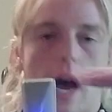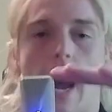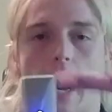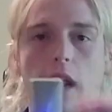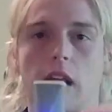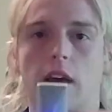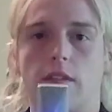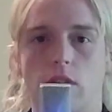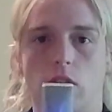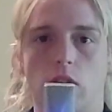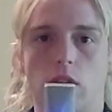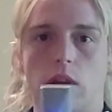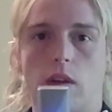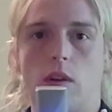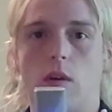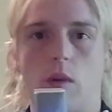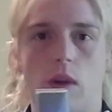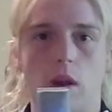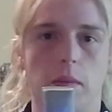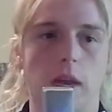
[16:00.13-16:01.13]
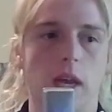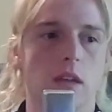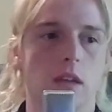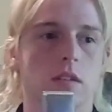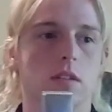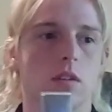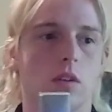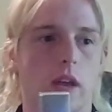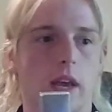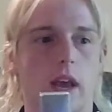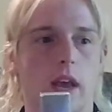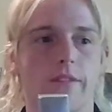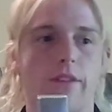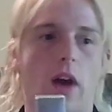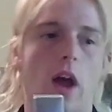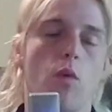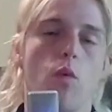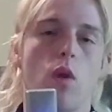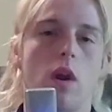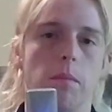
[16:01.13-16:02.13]
level. You know what I mean? So if
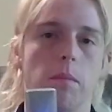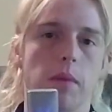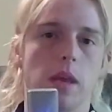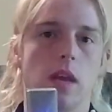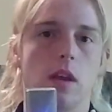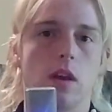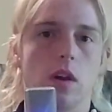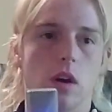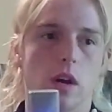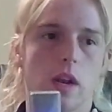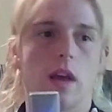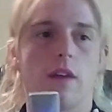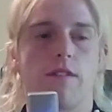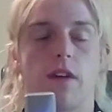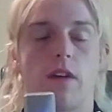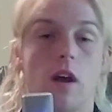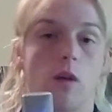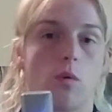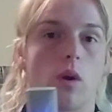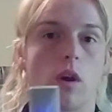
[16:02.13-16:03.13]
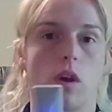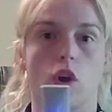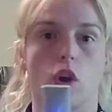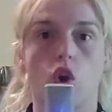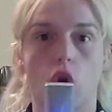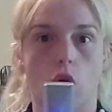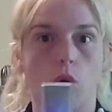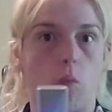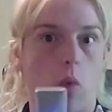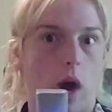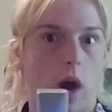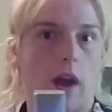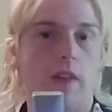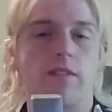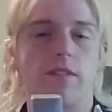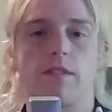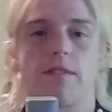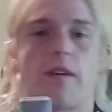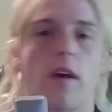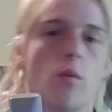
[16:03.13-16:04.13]
I want to be good, if I want a good
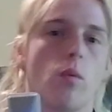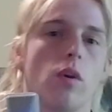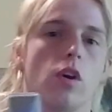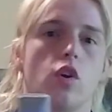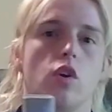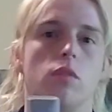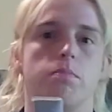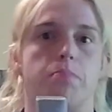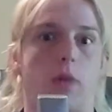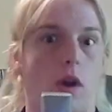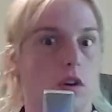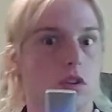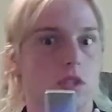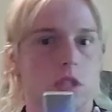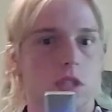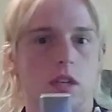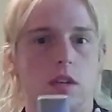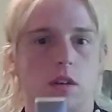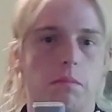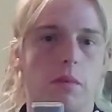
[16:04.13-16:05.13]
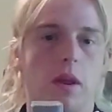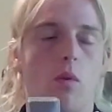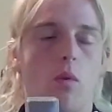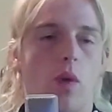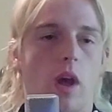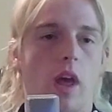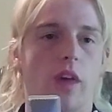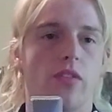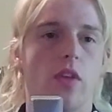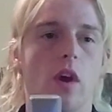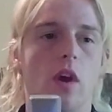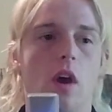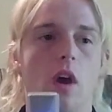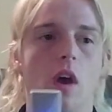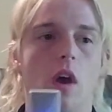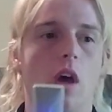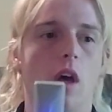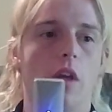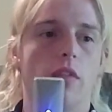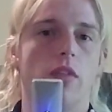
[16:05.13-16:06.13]
wife, if I want a good person to be with,
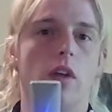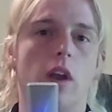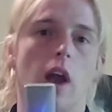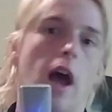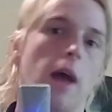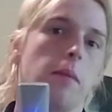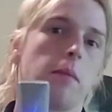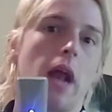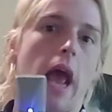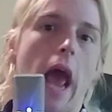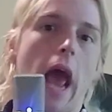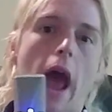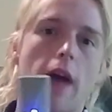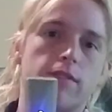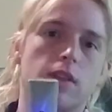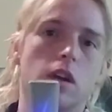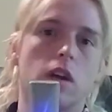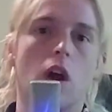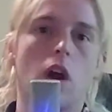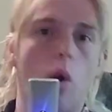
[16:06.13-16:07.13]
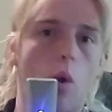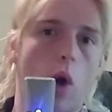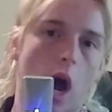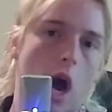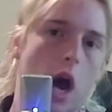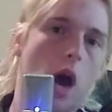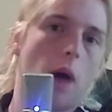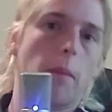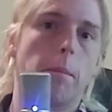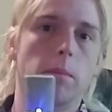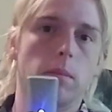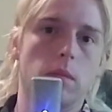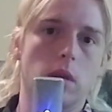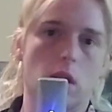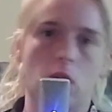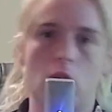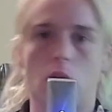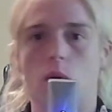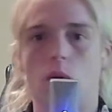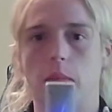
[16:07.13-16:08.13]
then I'm going to have to go up. You
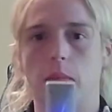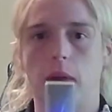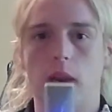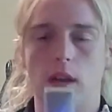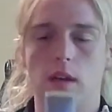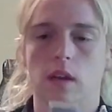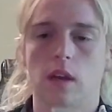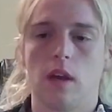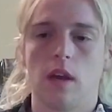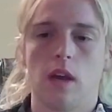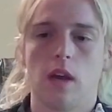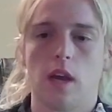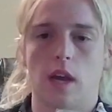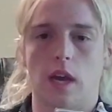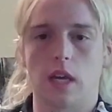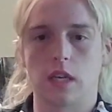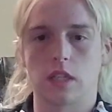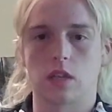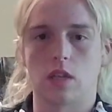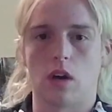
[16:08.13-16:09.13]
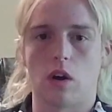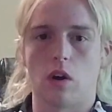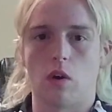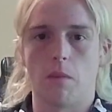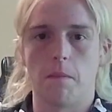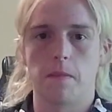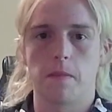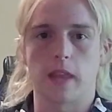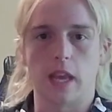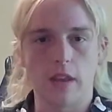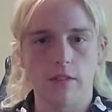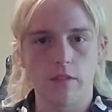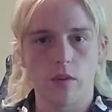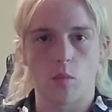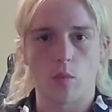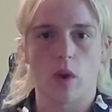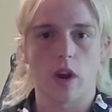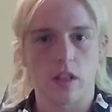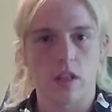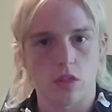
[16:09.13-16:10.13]
know what I mean? And so even
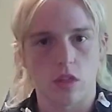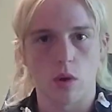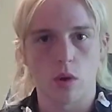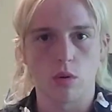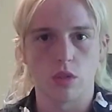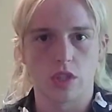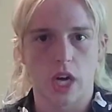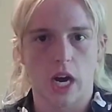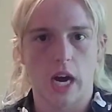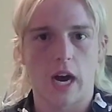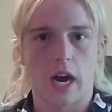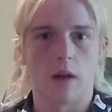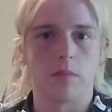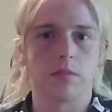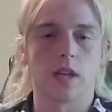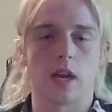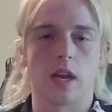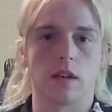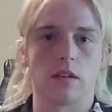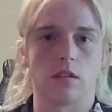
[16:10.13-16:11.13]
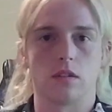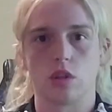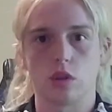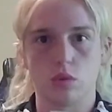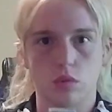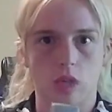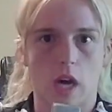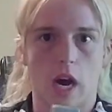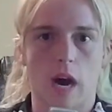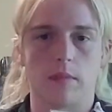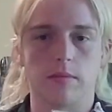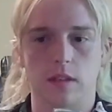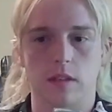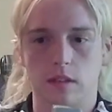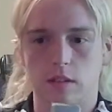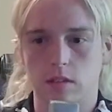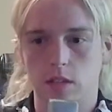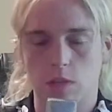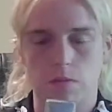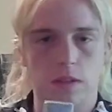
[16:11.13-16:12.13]
with 2 jobs, and 2 jobs
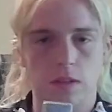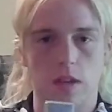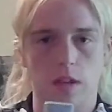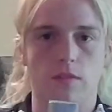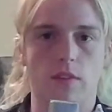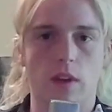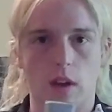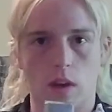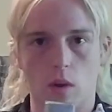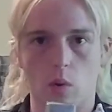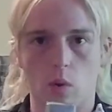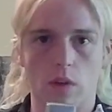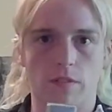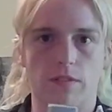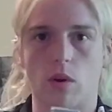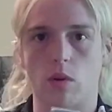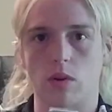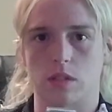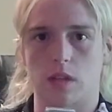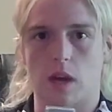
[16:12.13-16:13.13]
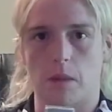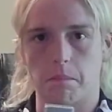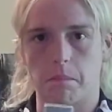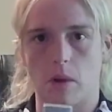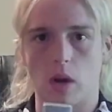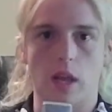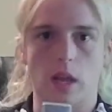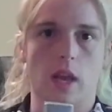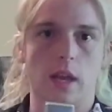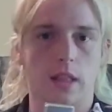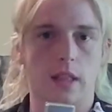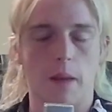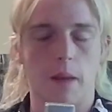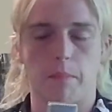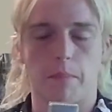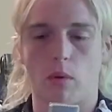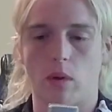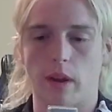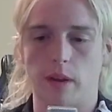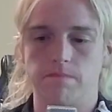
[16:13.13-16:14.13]
is specifically only focused on money at that
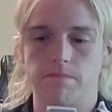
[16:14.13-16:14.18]
point,